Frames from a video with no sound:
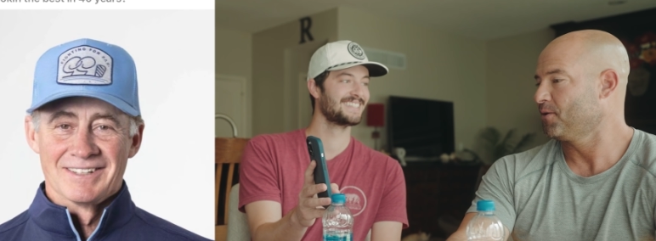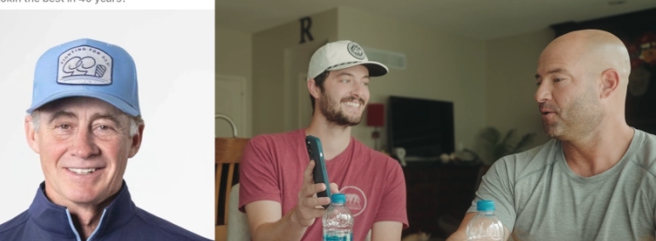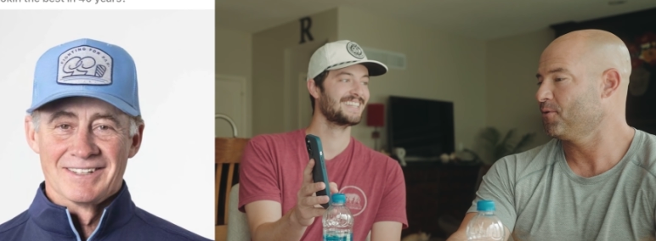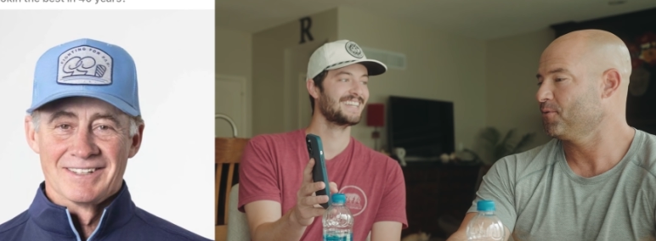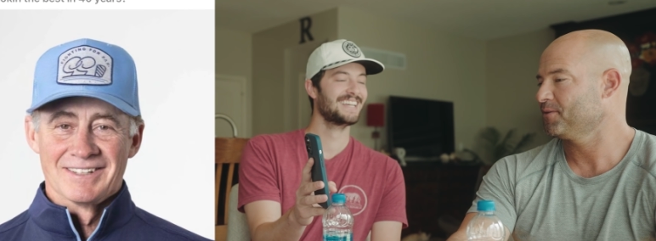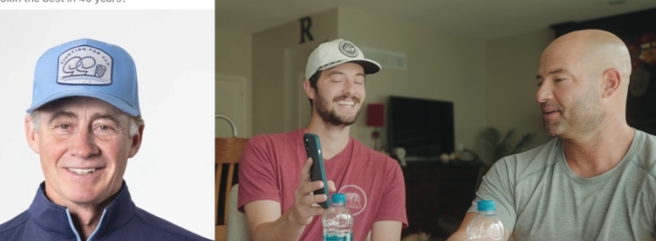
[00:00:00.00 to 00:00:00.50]

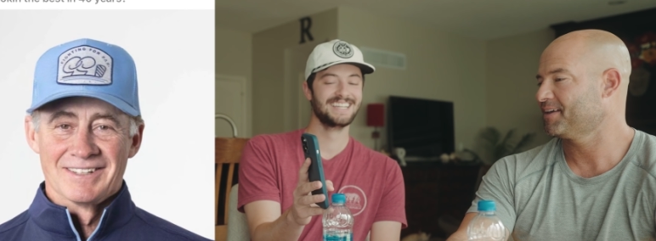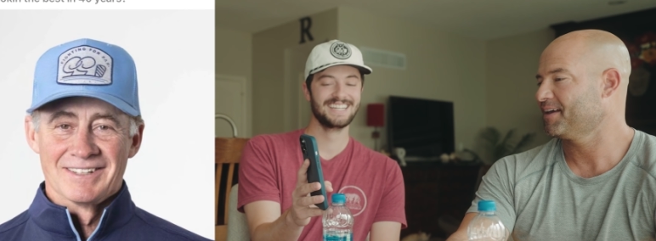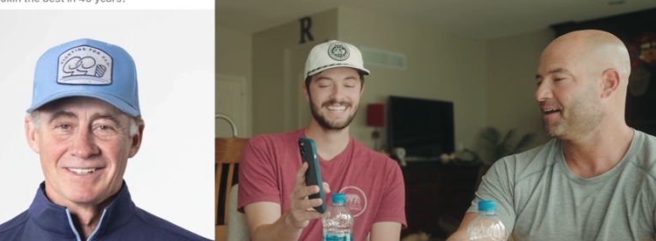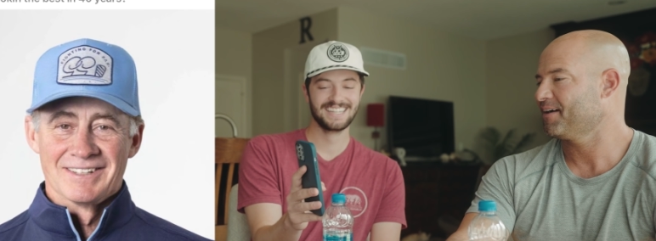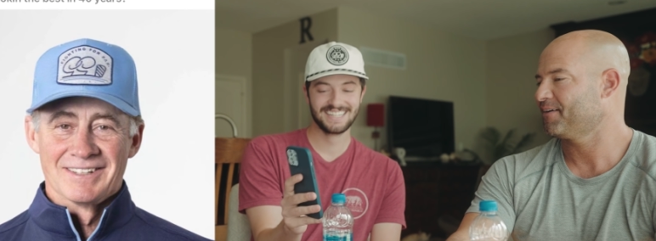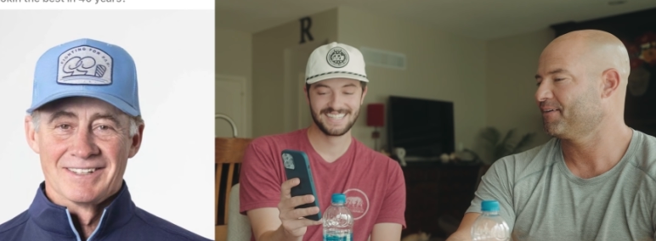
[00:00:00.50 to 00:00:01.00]
Speaker 1: Holy
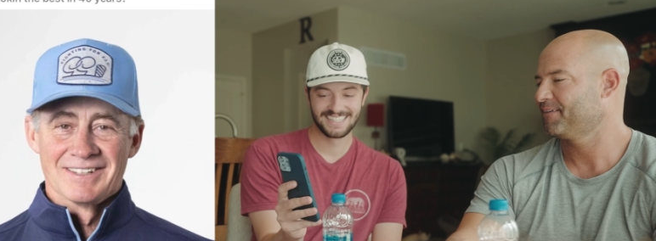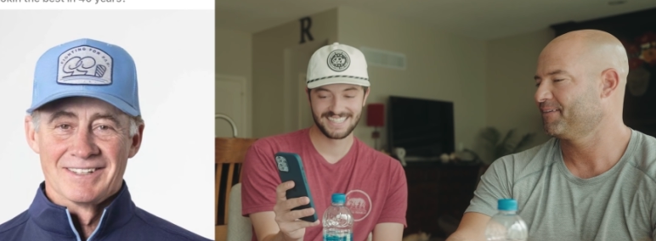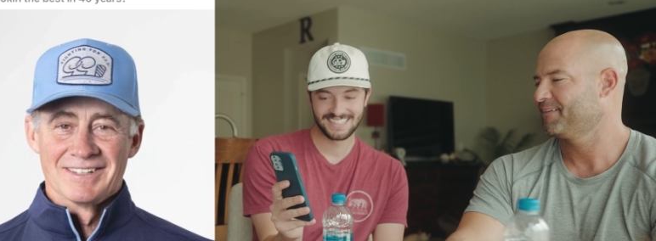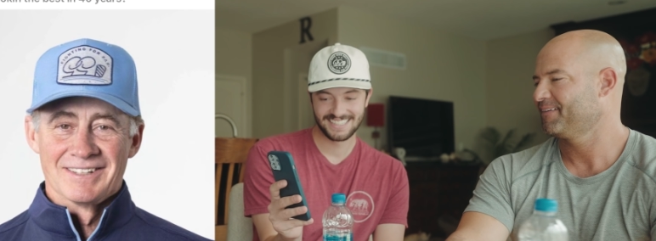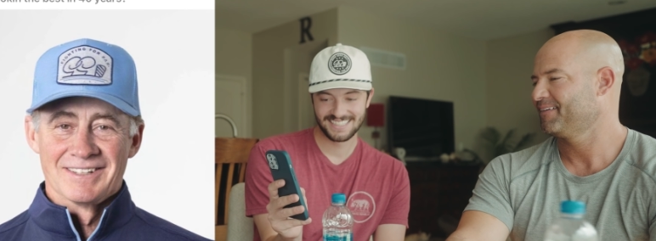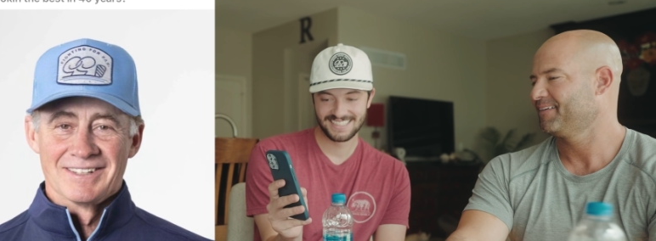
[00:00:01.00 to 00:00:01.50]
cow!
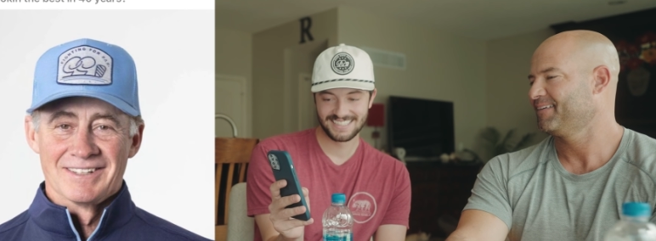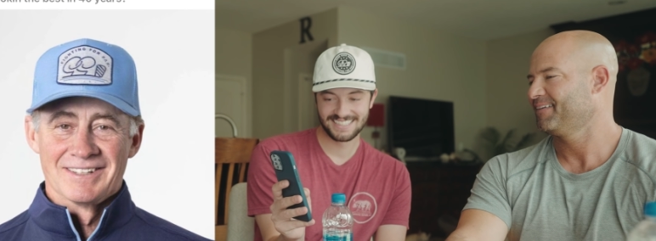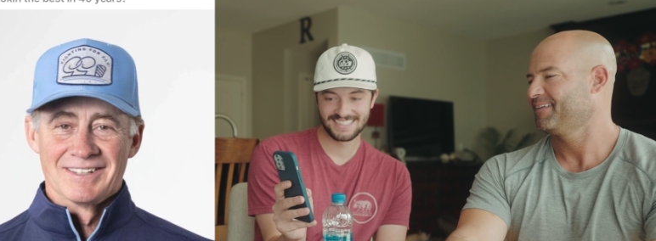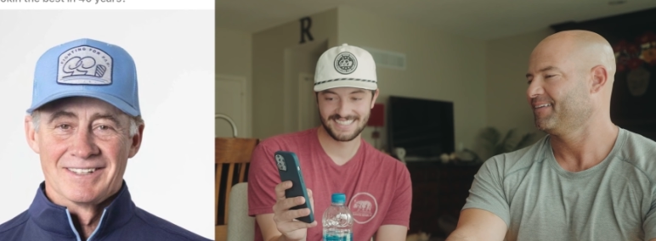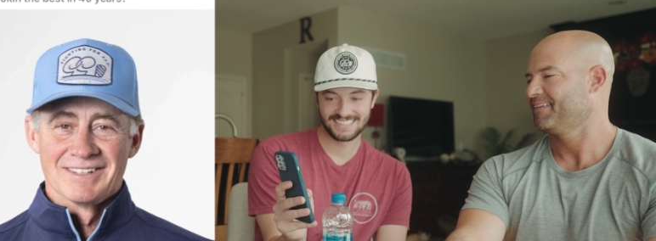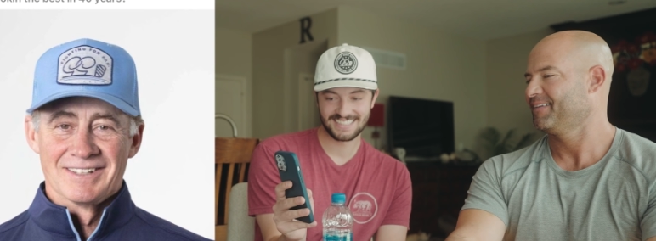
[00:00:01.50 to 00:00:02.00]

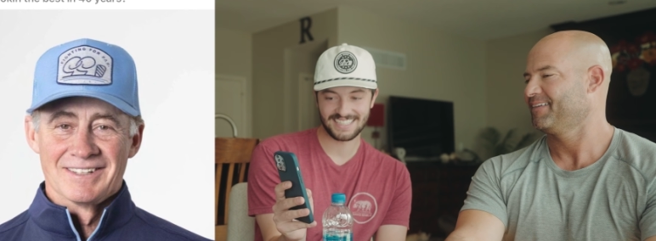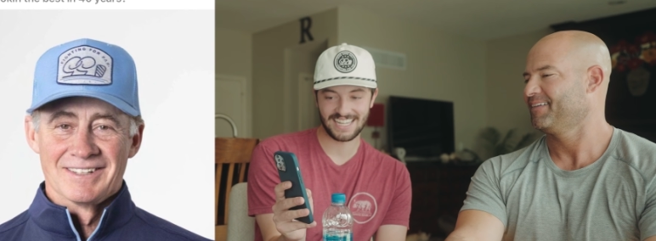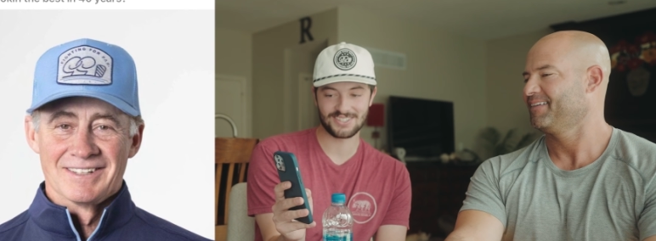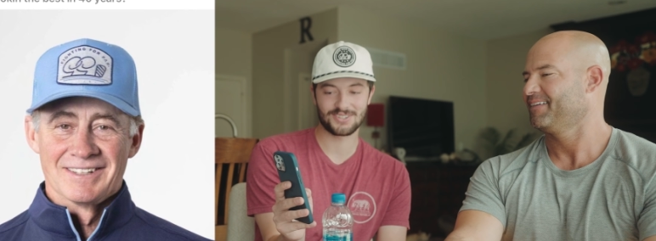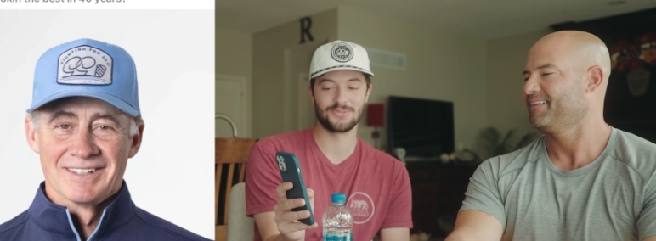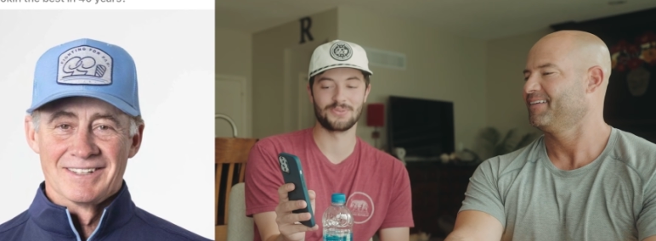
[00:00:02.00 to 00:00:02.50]

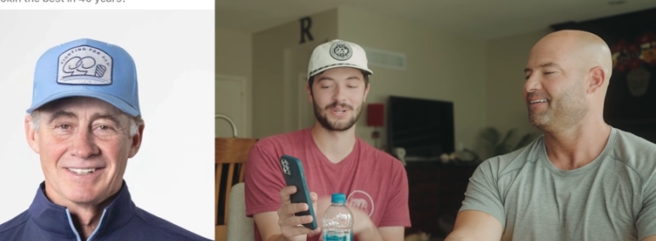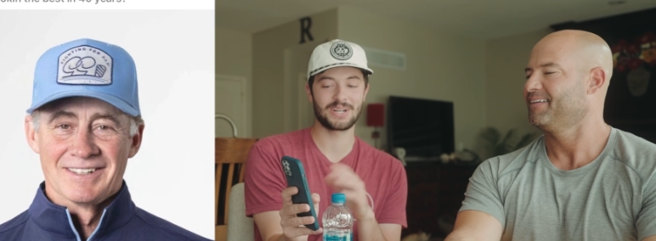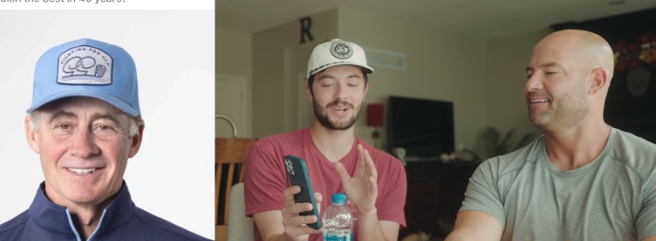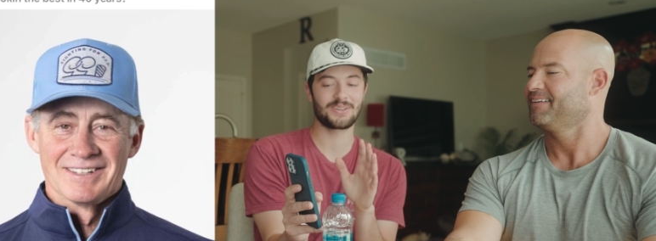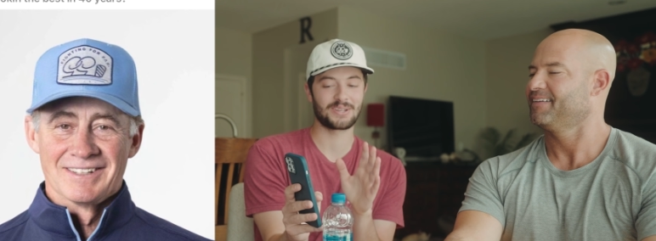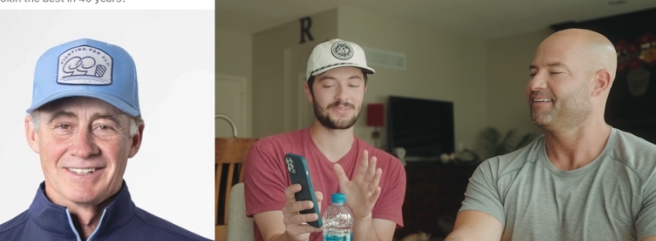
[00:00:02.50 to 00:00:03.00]
It's weird
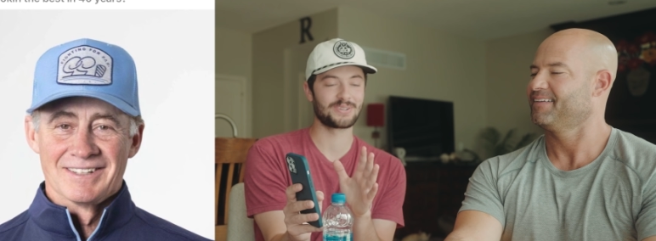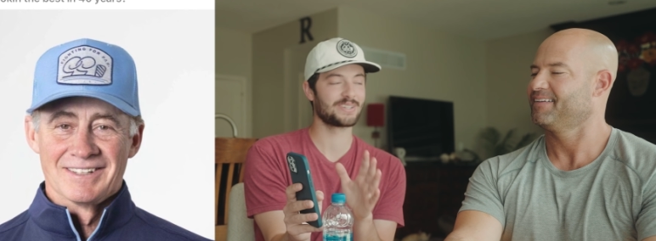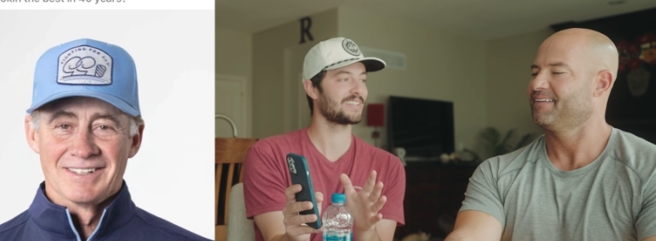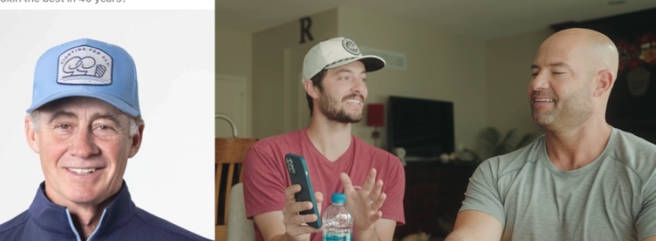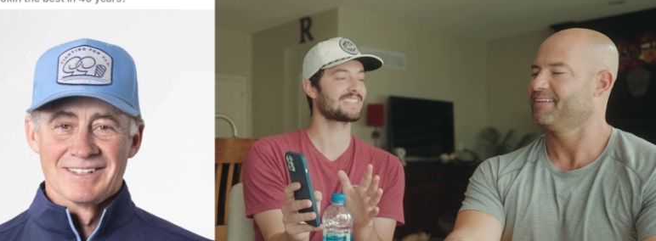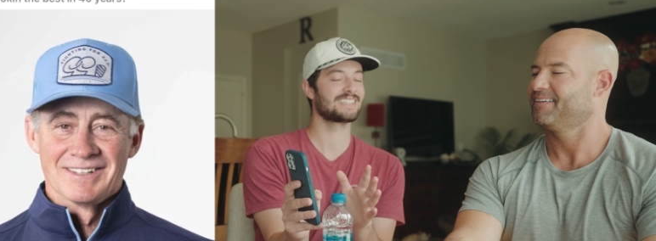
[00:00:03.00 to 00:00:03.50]
how like
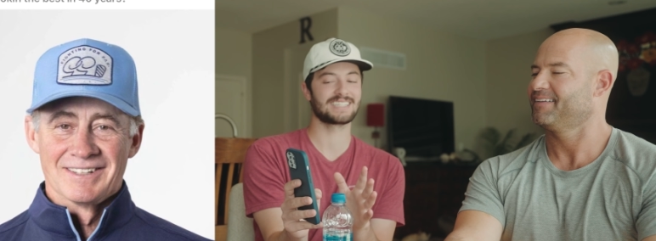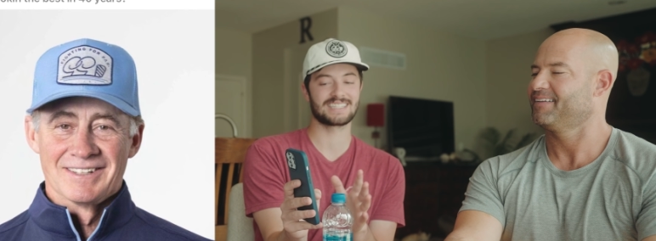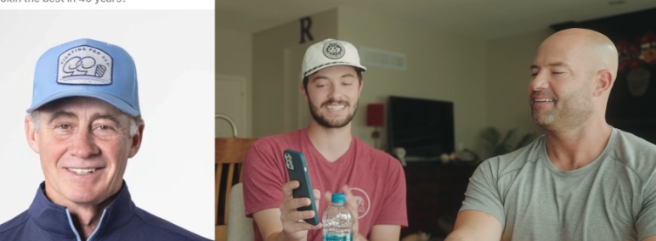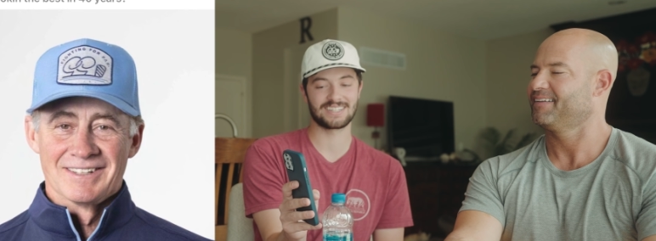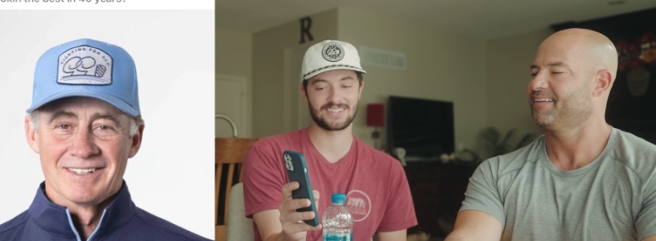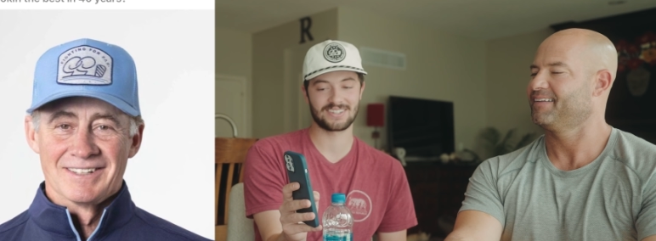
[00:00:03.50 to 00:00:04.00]
realistic
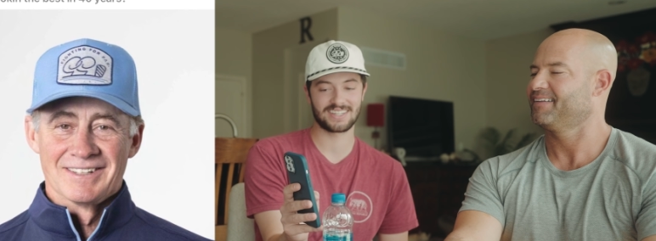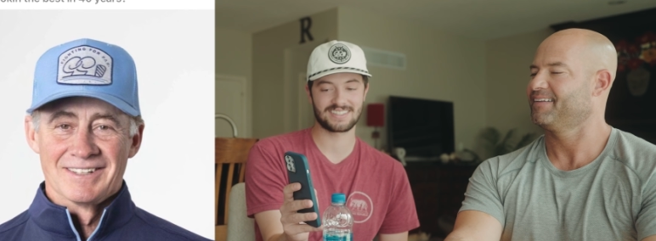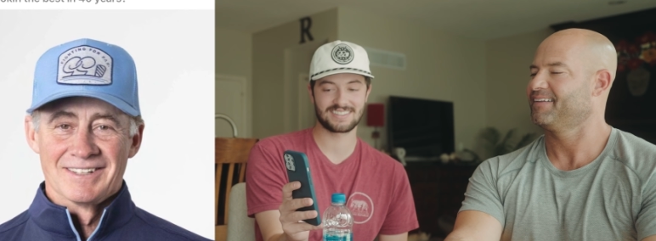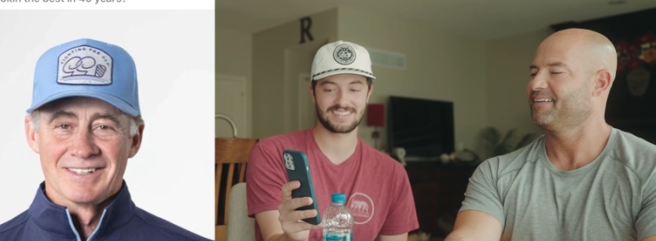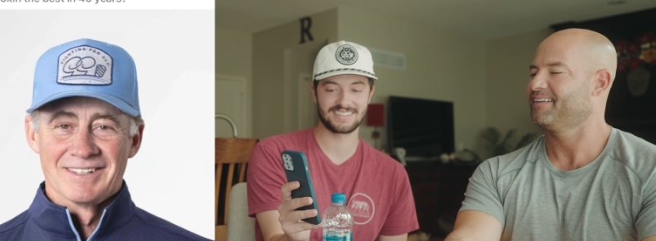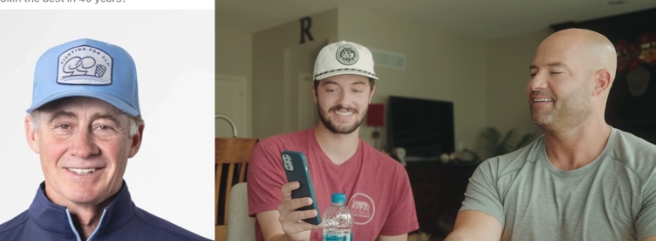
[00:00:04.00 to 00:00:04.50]
they are. That's